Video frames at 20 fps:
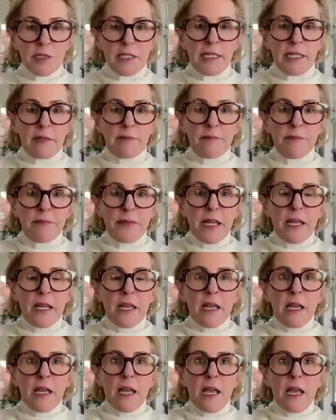team,
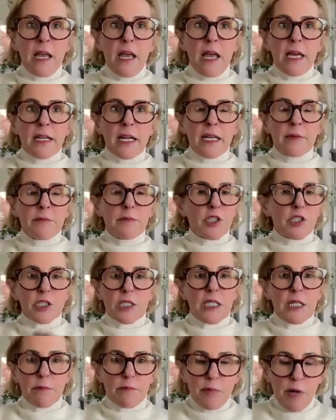and I
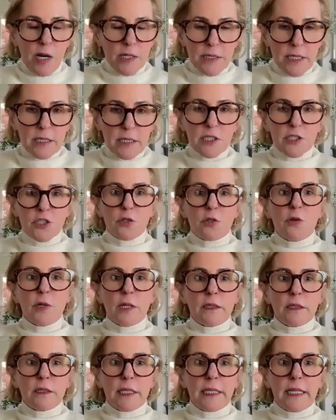just keep processing too
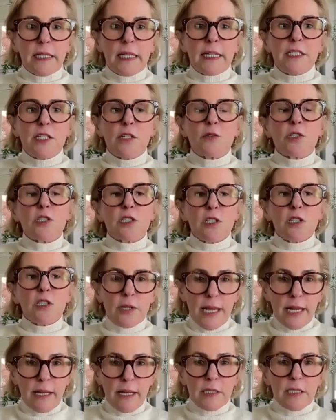quickly and I don't slow
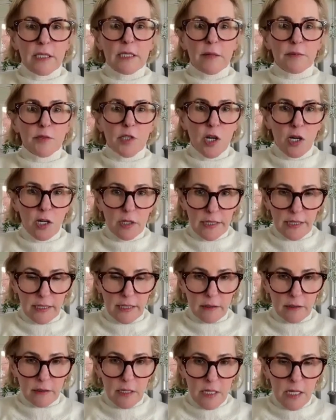down and stop
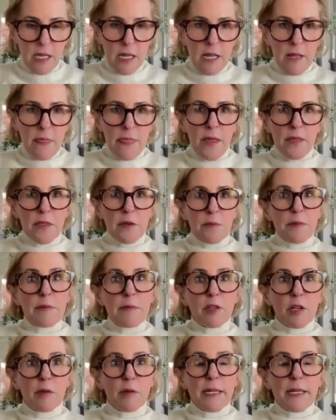talking, then the
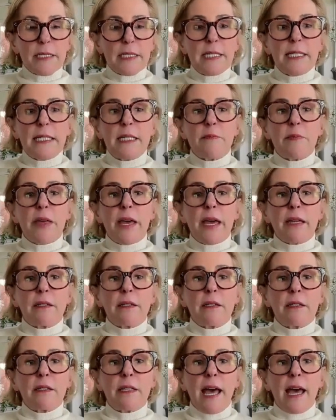people on my team
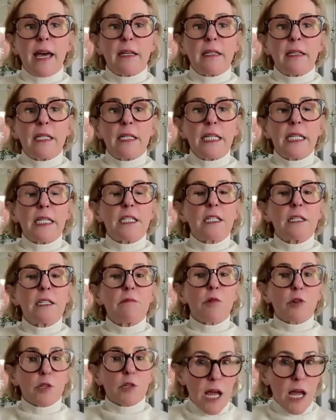that need
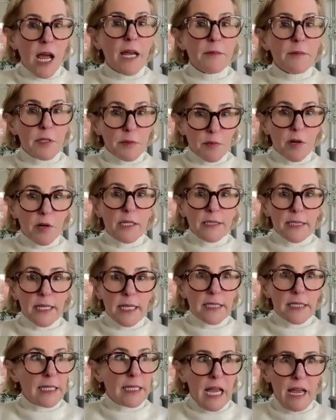more time to
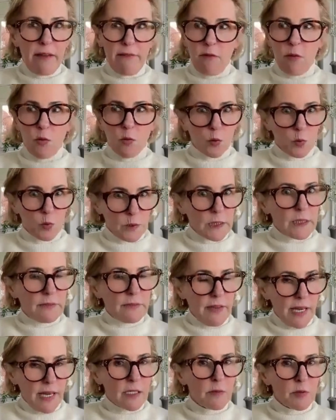process and have really
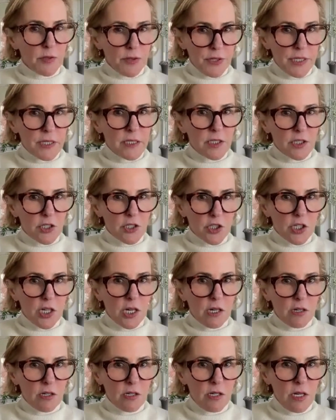valuable things to
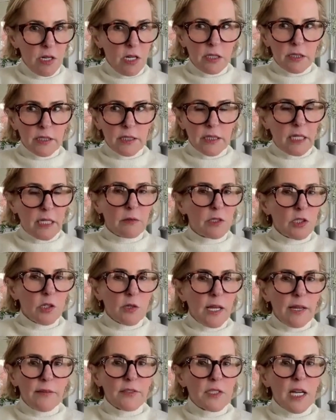share, they
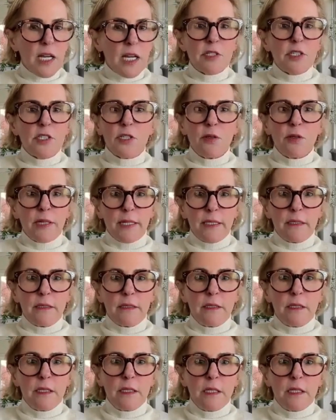don't have time to do it.